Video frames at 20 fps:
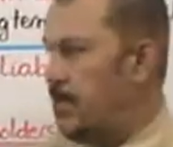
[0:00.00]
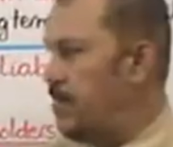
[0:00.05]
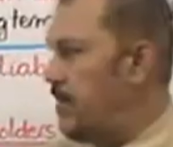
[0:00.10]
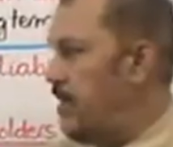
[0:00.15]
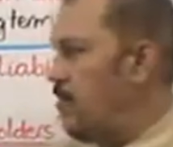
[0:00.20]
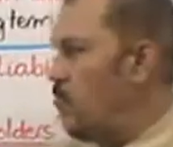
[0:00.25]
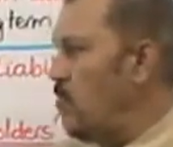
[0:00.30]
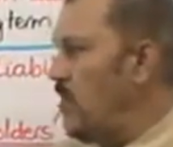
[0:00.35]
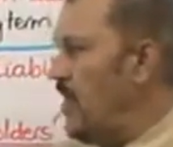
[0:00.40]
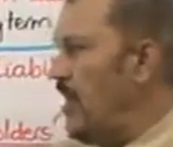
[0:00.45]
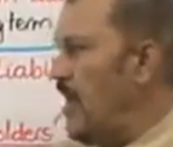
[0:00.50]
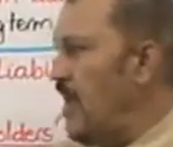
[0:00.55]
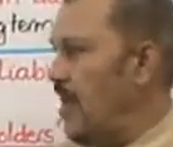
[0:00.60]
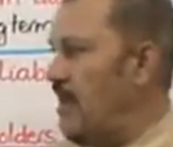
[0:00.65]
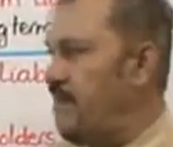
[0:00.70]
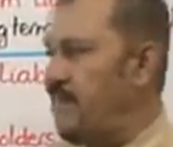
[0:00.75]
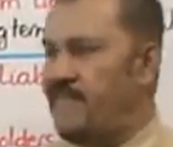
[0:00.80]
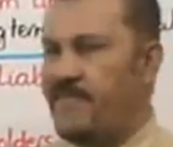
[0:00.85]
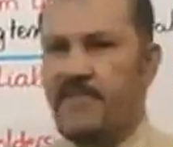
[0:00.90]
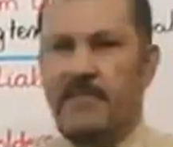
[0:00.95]
Then we
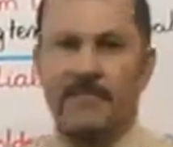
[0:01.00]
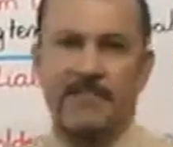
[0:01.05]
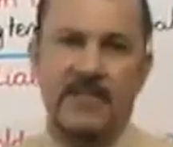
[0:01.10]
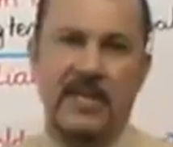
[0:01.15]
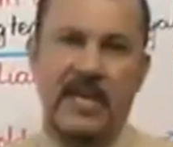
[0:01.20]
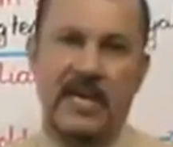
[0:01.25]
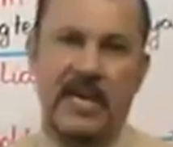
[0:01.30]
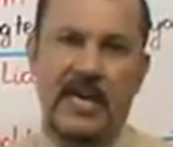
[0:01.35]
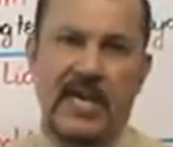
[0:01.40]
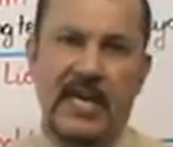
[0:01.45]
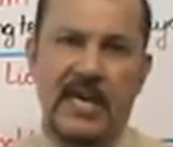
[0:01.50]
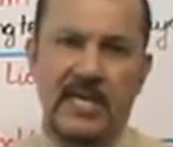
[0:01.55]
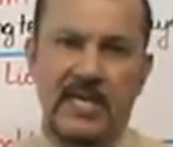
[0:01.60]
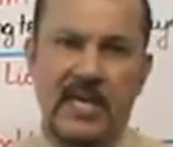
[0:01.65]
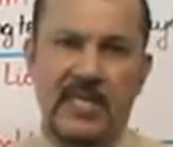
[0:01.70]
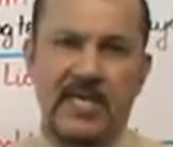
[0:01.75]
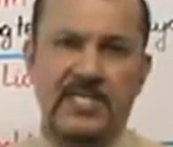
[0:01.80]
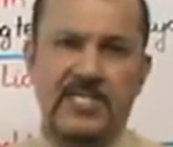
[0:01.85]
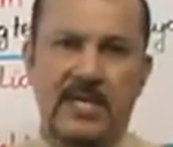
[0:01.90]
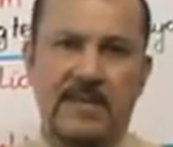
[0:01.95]
have
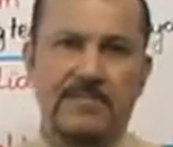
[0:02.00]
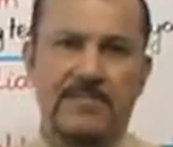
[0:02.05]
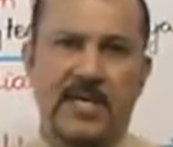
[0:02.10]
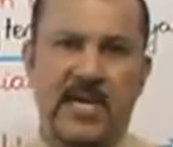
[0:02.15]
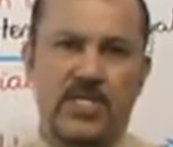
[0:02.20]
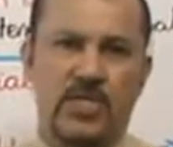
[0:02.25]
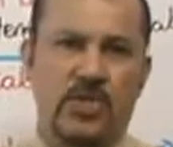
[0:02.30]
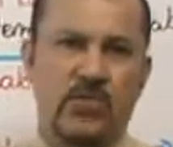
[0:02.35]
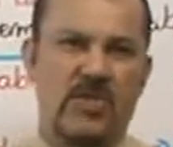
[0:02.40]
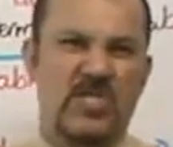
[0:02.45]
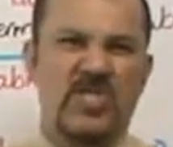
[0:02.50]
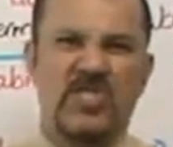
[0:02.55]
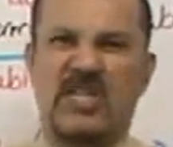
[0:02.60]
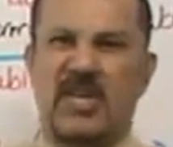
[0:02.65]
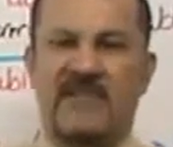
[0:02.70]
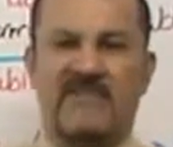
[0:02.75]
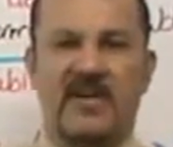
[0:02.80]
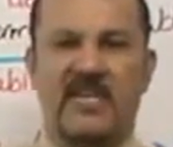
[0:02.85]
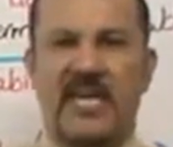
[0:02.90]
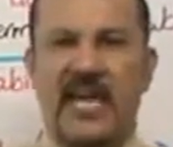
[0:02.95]
another subsection which is
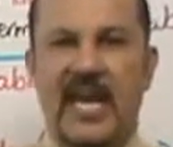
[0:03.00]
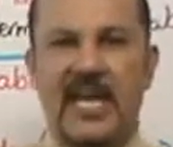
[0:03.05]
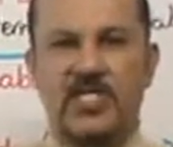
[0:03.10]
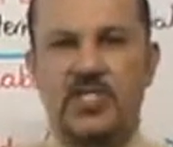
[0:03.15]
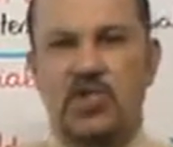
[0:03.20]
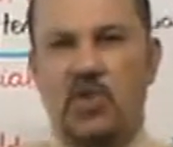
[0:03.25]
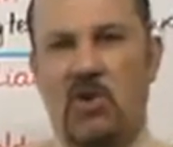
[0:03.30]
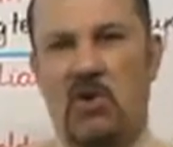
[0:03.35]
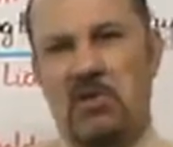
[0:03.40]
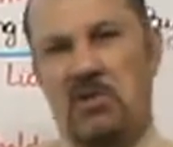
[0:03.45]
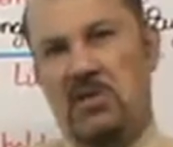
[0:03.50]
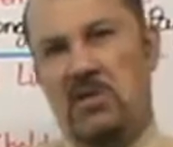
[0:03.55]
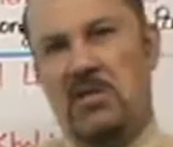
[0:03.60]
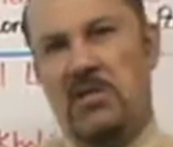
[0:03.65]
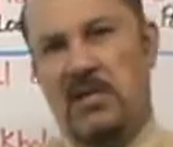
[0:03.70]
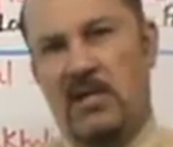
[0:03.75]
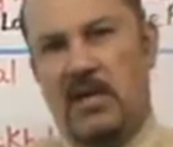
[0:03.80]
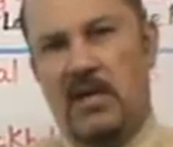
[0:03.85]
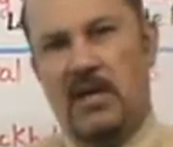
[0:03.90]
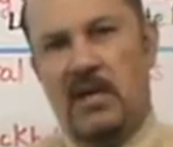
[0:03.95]
kind of a catch-all
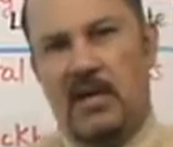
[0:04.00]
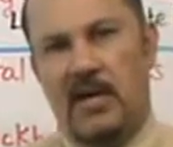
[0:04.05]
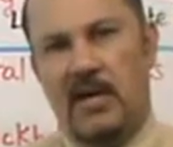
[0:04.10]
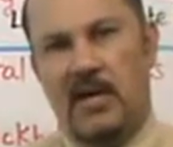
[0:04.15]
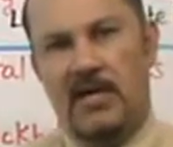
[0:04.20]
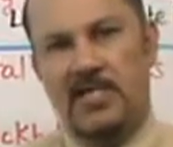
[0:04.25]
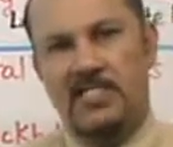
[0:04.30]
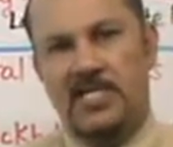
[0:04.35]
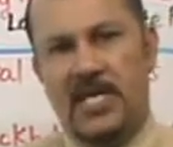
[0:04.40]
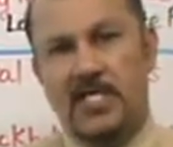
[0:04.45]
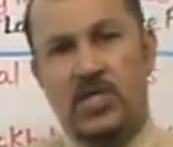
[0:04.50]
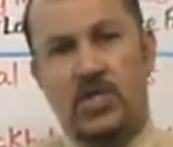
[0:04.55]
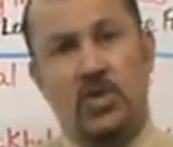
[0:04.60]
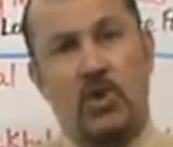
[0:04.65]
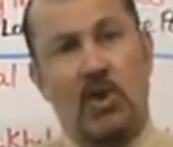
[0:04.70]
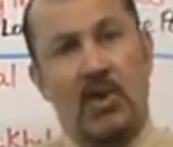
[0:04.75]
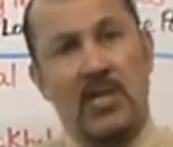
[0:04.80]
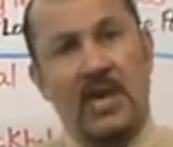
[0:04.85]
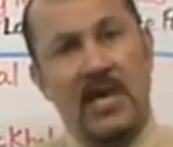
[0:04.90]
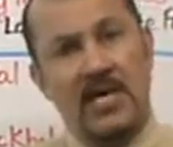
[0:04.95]
section
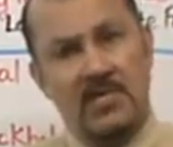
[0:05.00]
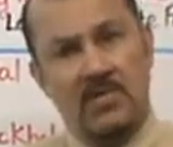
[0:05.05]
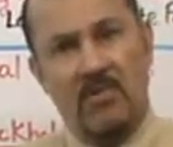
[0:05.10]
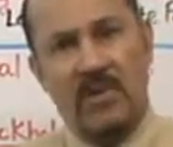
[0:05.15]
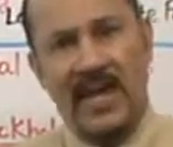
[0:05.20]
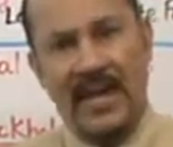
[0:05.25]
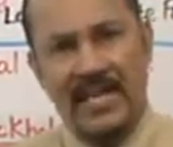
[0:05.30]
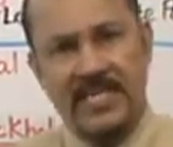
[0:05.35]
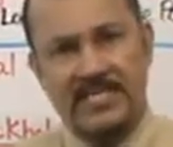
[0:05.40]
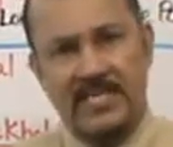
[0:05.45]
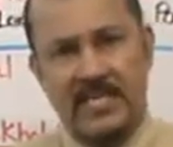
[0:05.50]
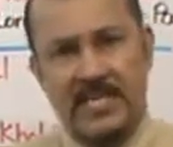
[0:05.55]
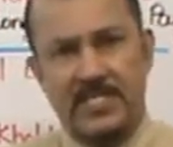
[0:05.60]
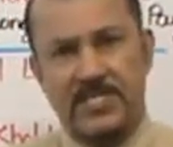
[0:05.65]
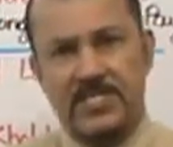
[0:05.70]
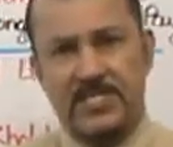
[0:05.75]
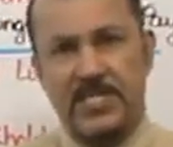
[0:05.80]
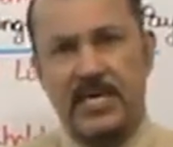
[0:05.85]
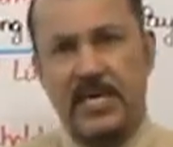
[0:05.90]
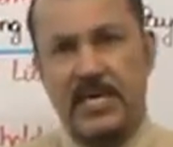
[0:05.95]
called other
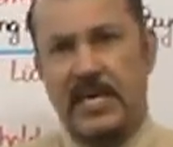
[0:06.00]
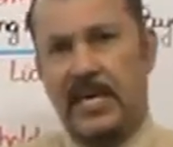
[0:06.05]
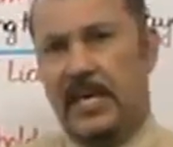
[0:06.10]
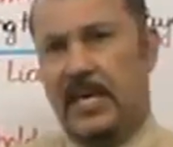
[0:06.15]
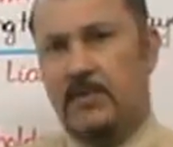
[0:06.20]
assets.